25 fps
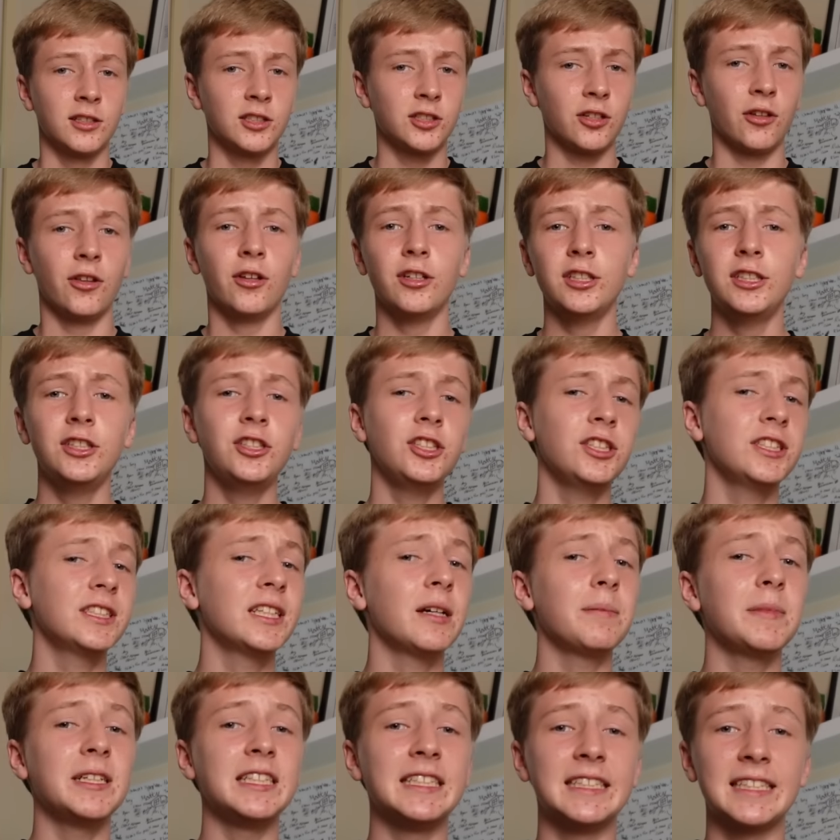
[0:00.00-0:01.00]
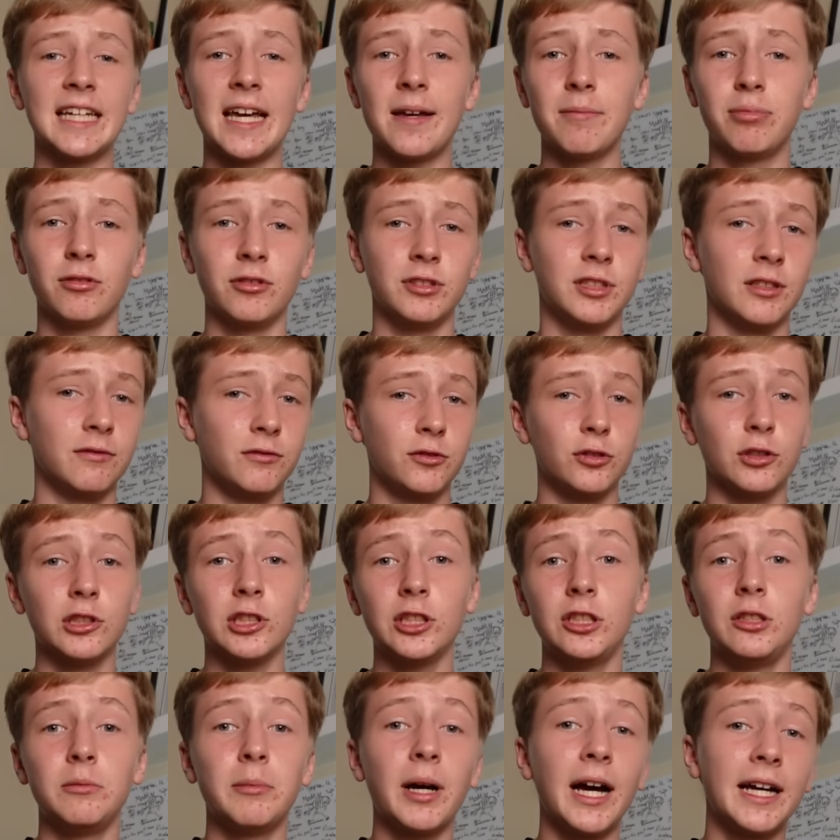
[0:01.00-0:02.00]
So those are just some examples of
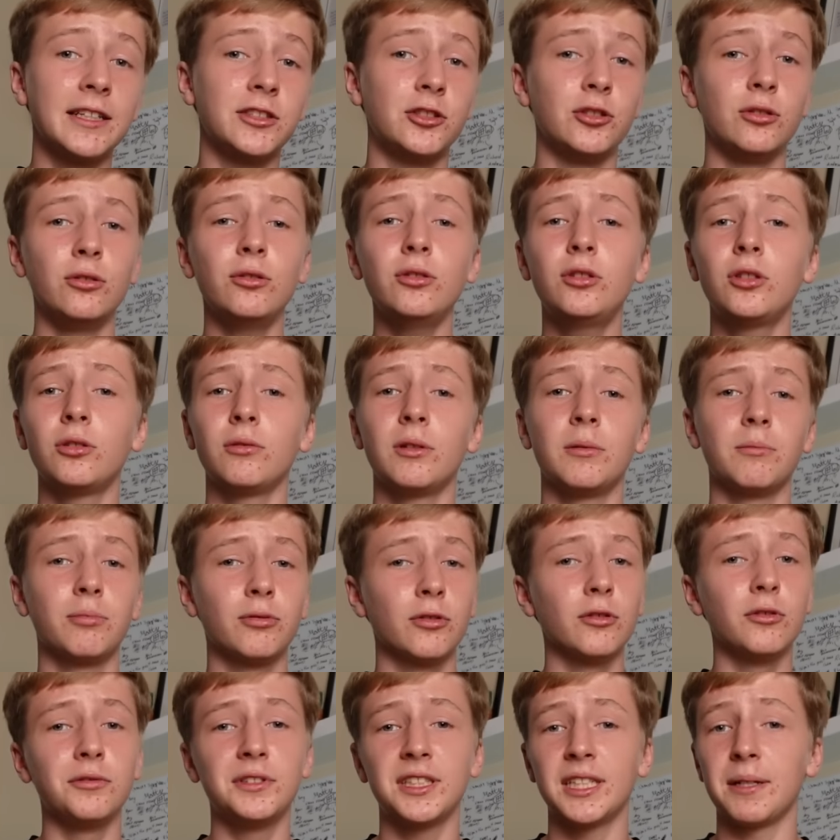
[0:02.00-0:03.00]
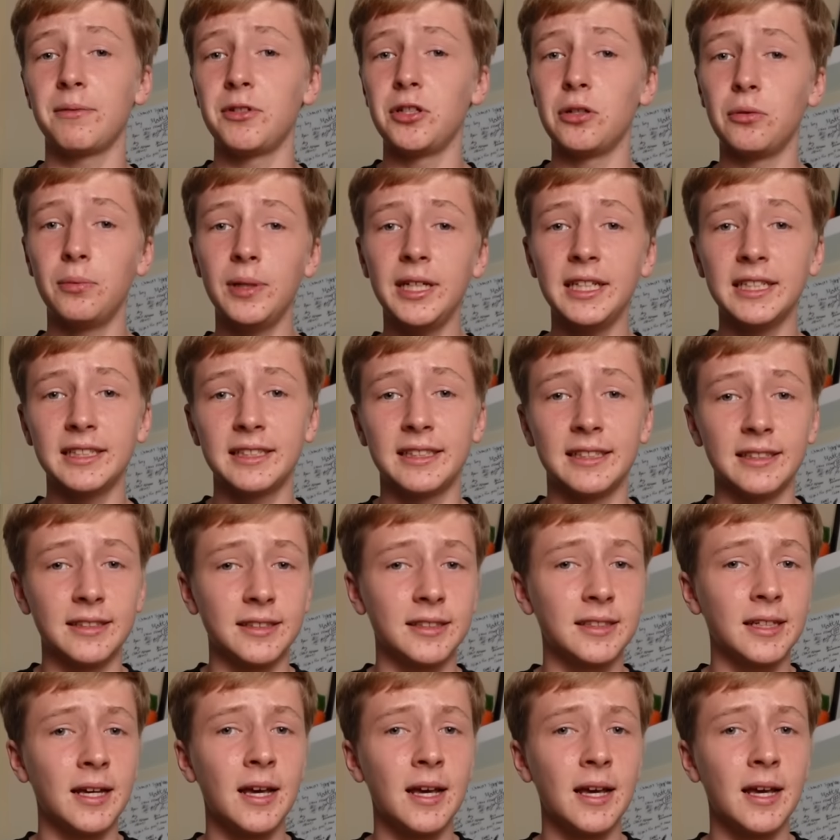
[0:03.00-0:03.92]
drills you might do to improve some of your weaknesses,